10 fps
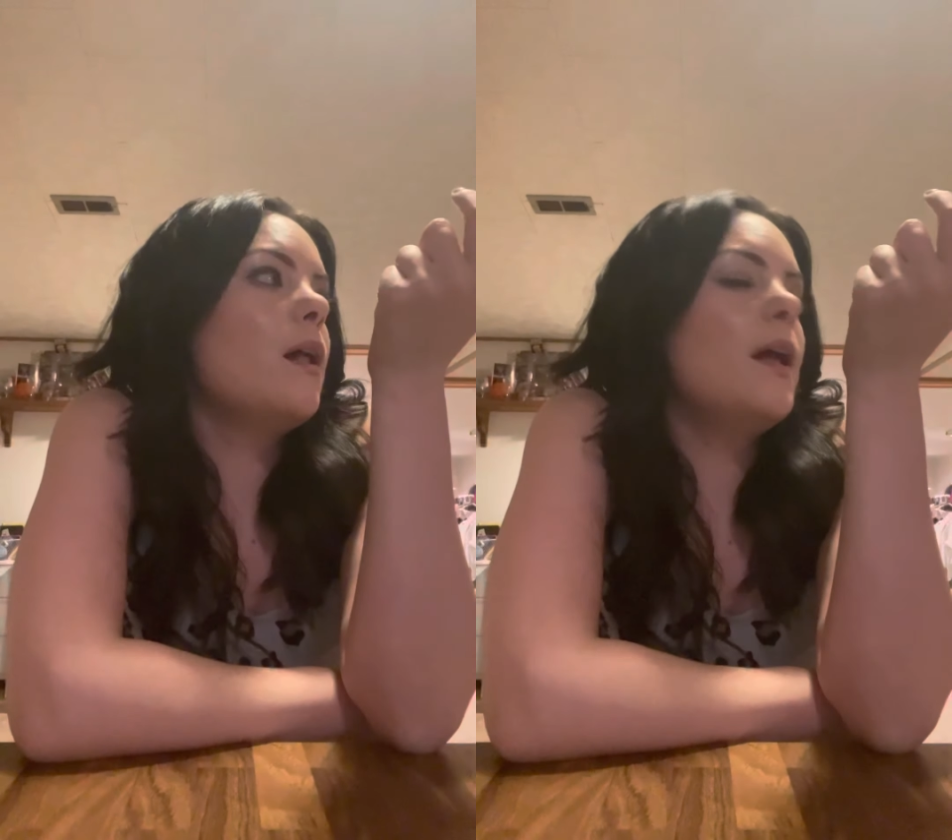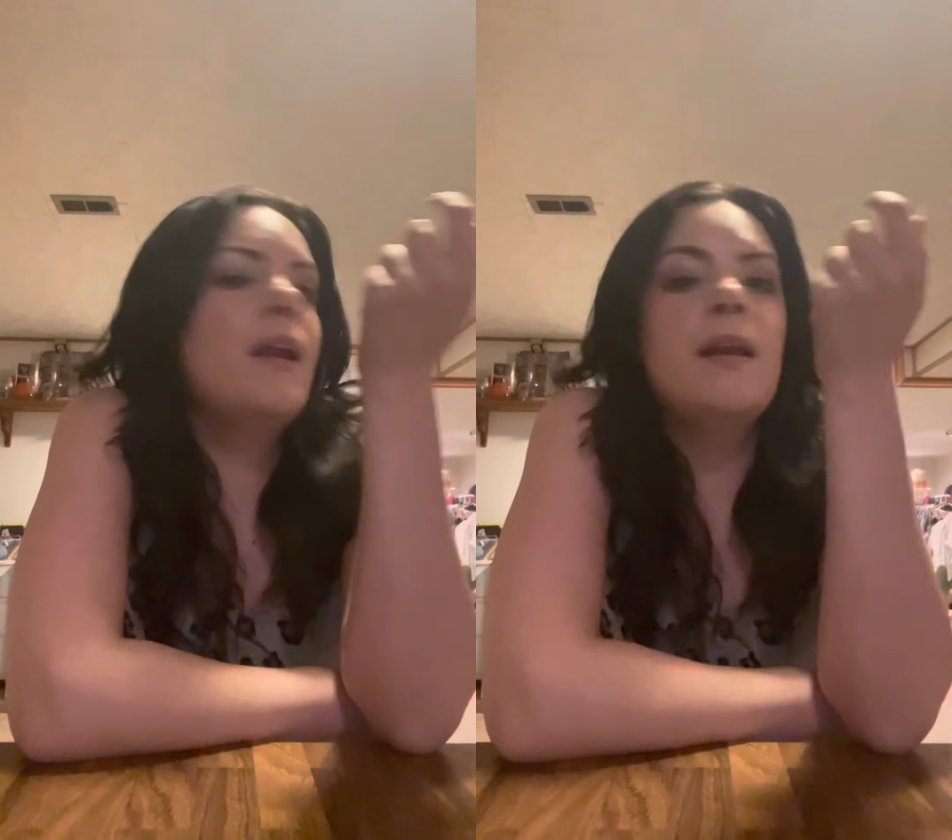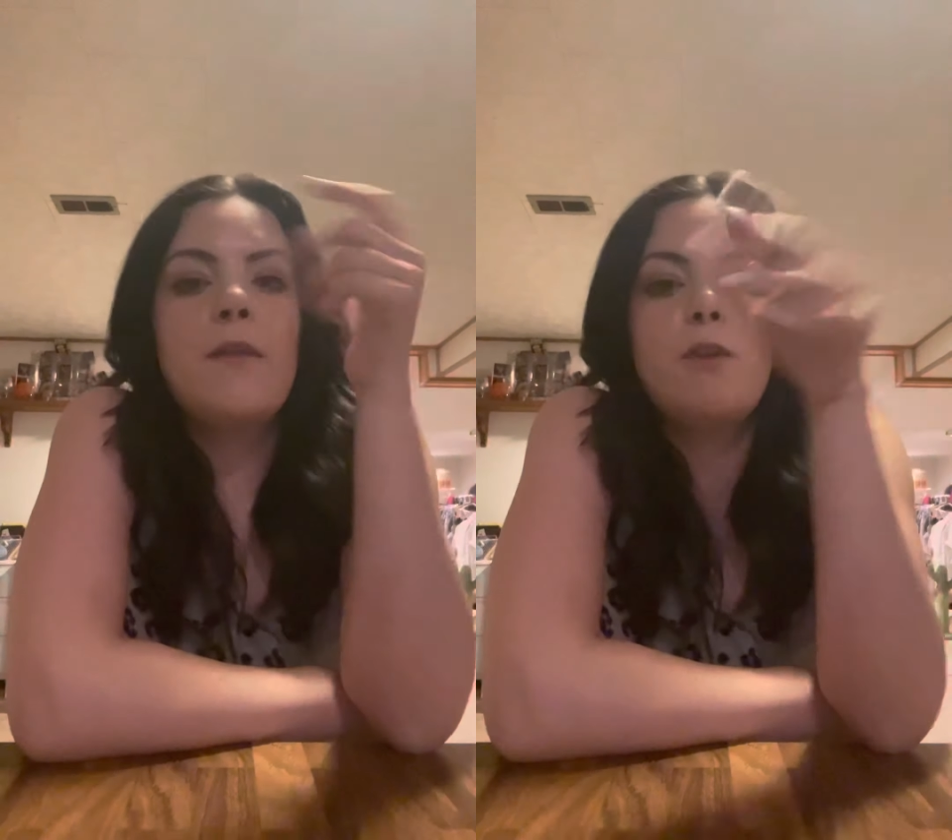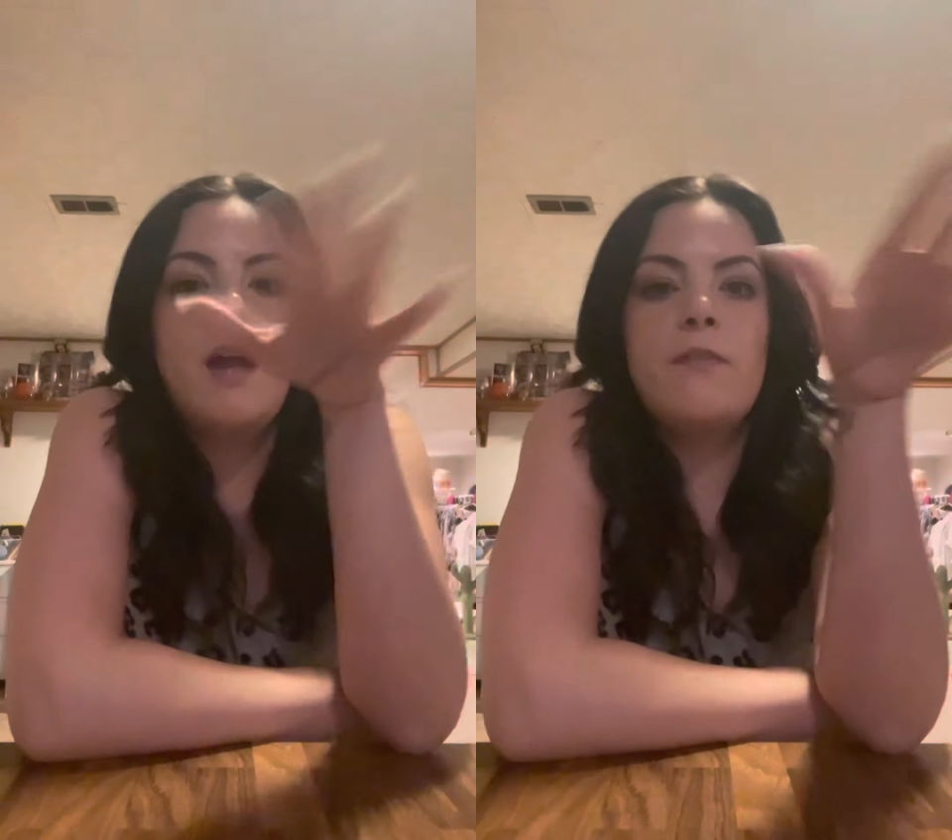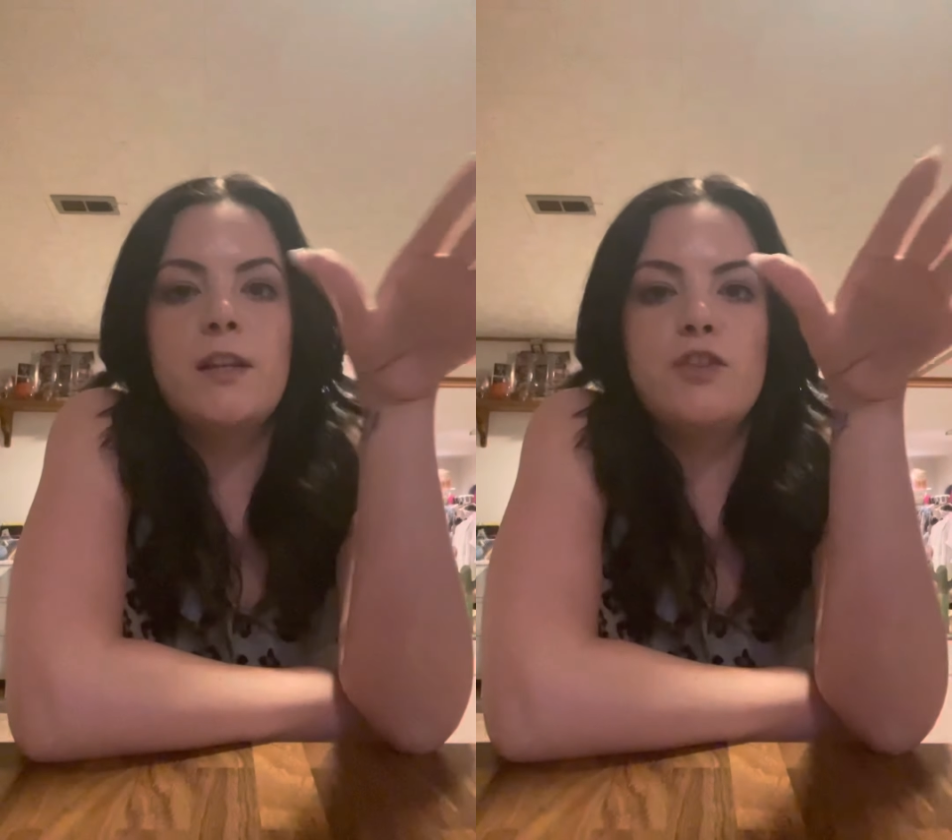and I never
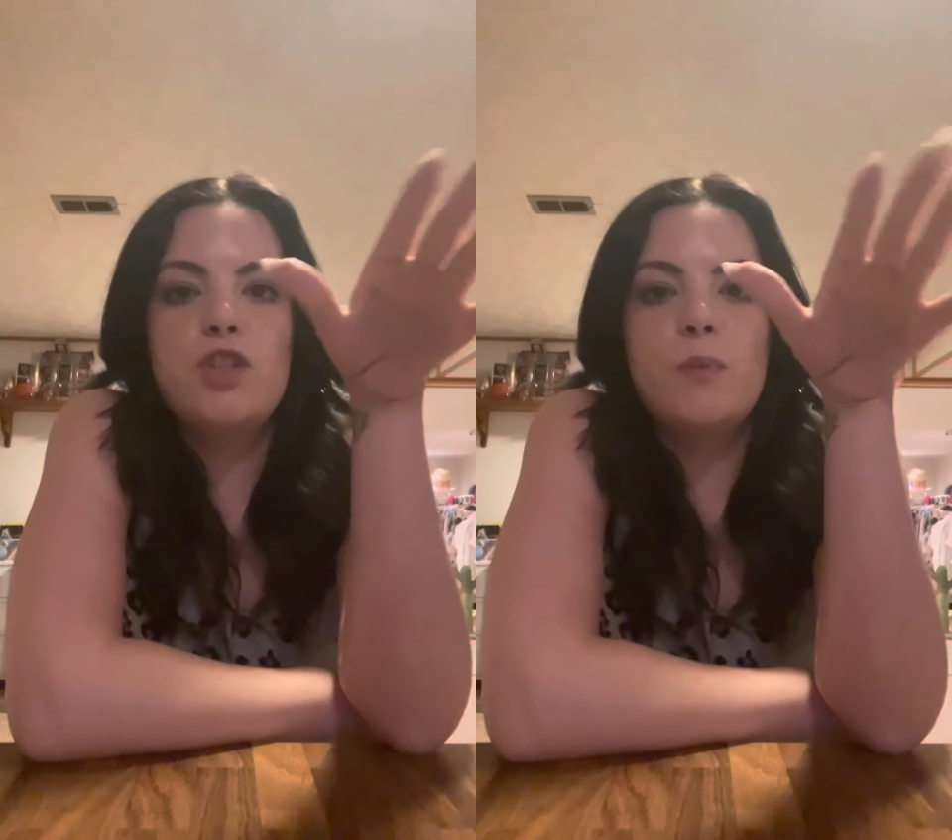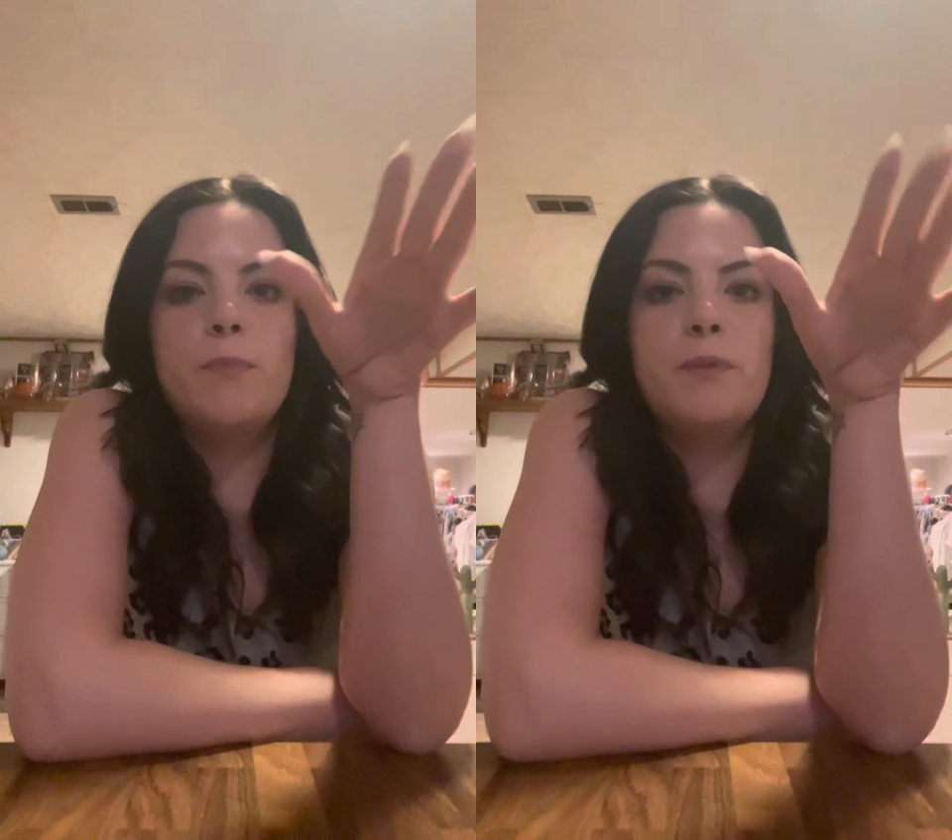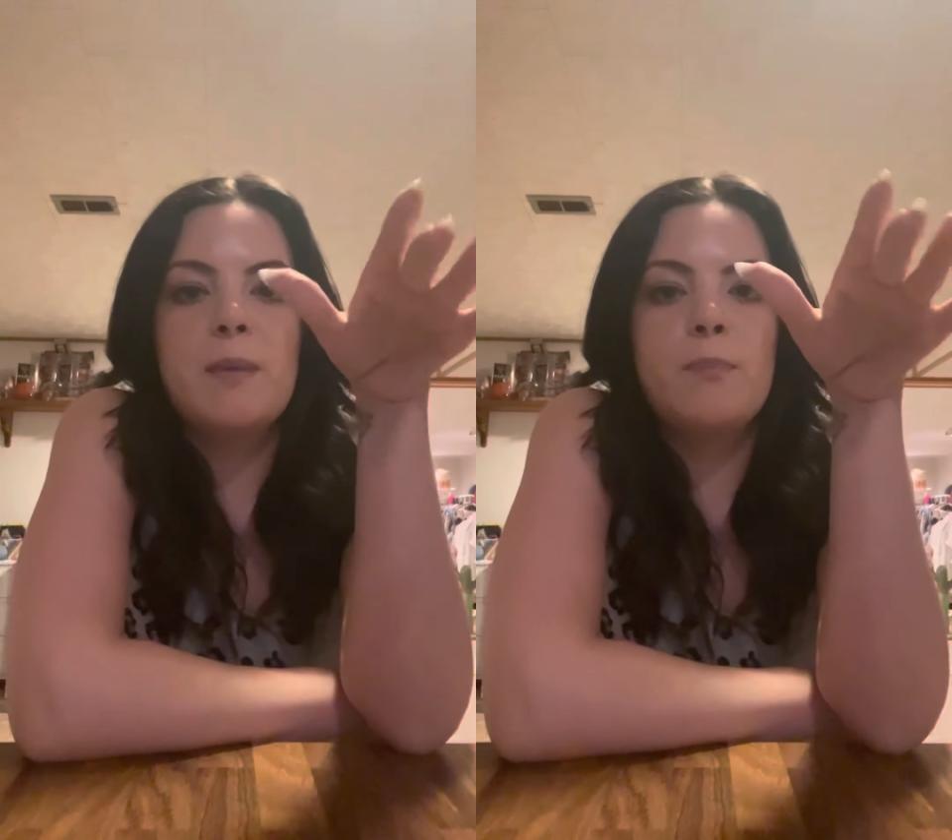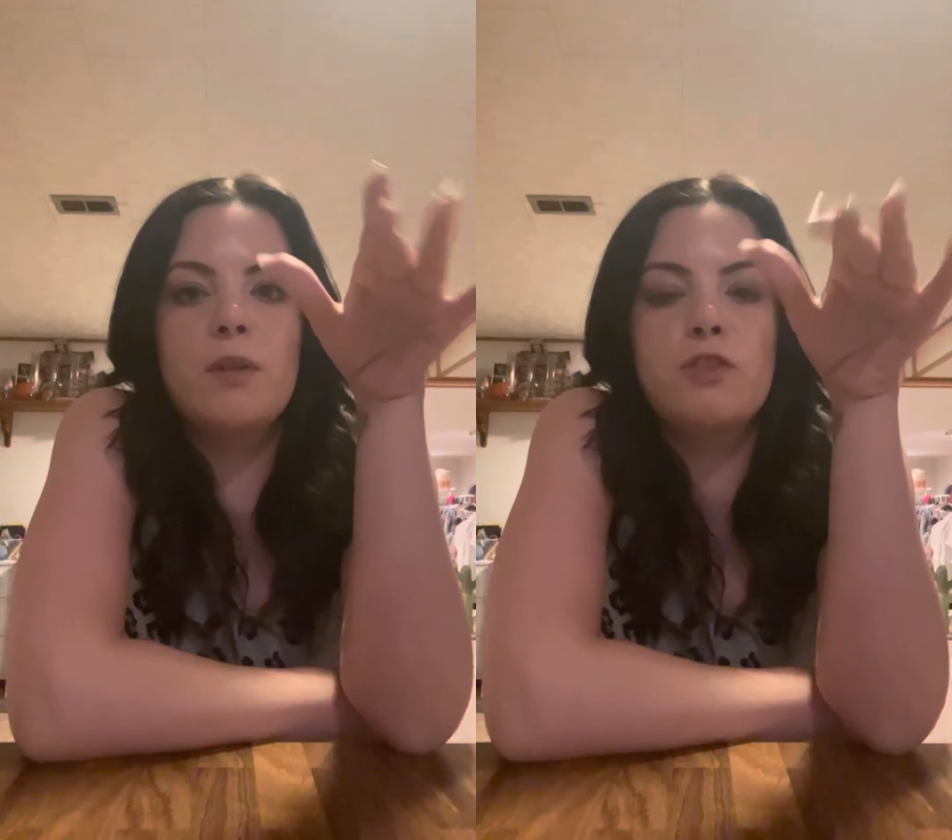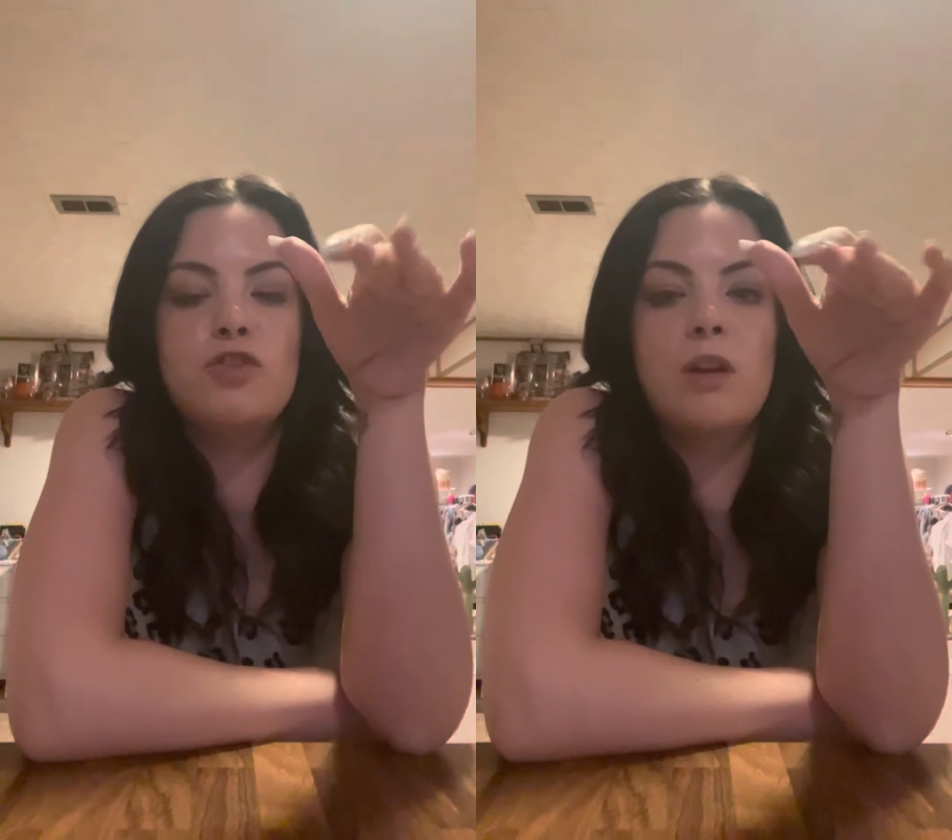have an issue with
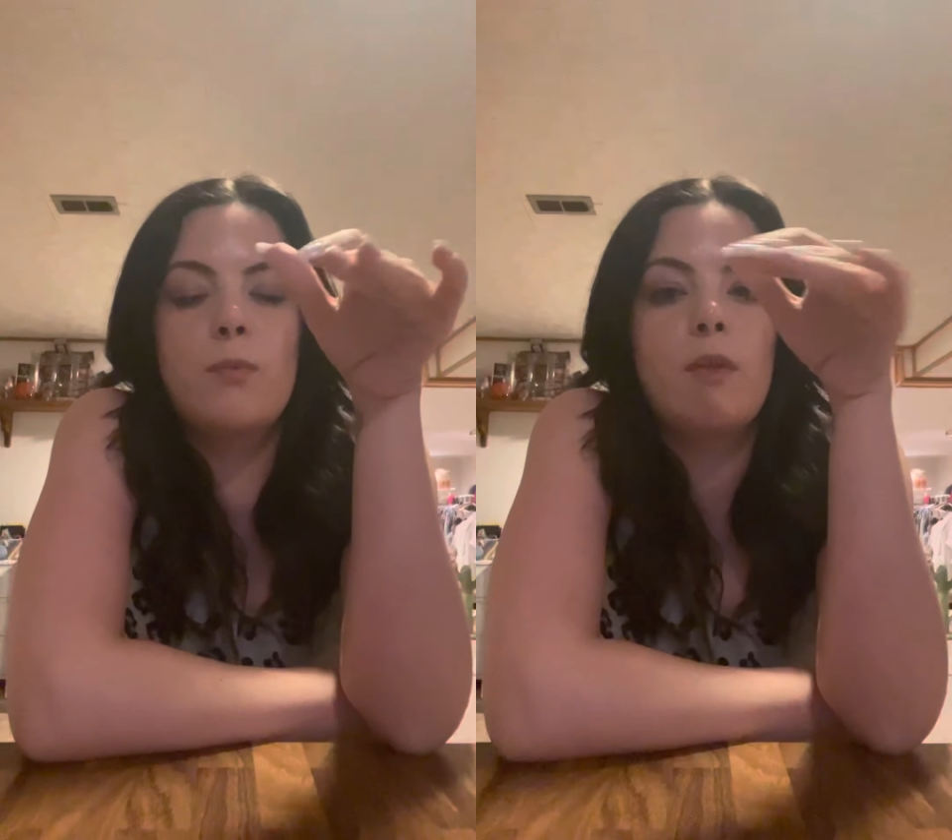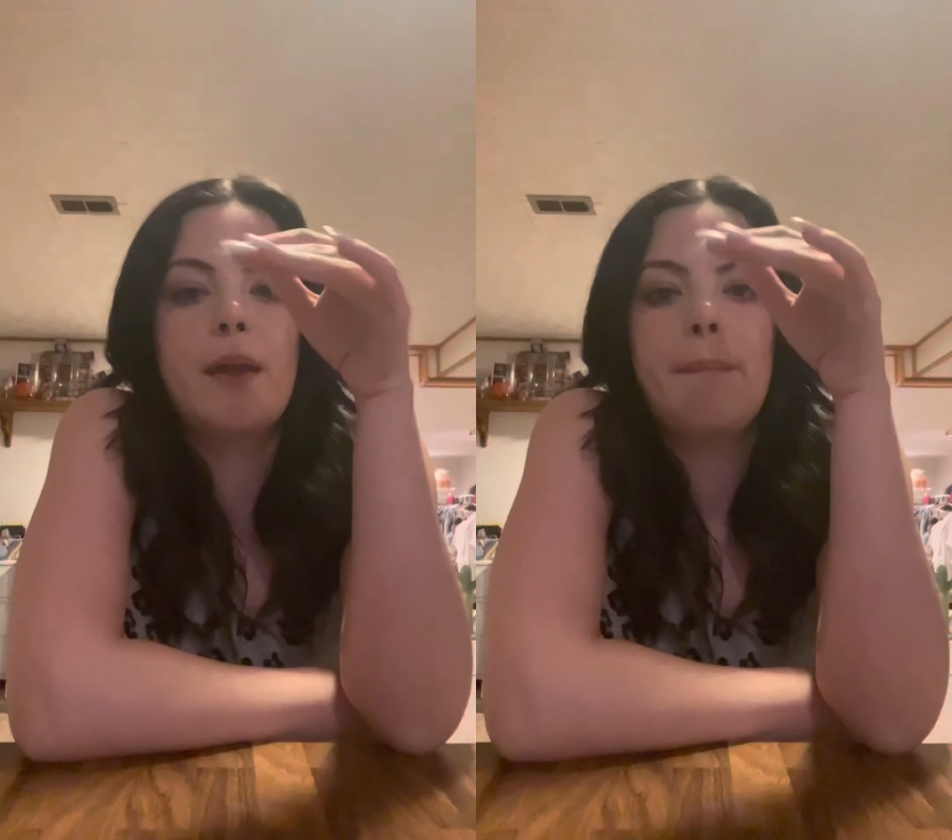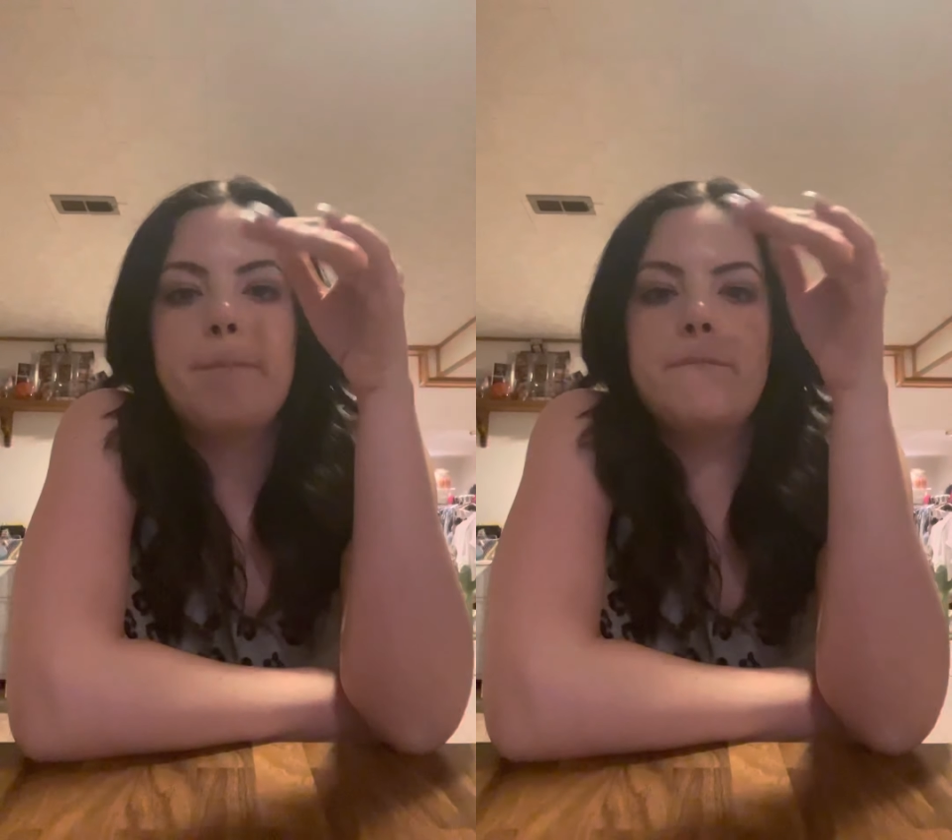people in general, like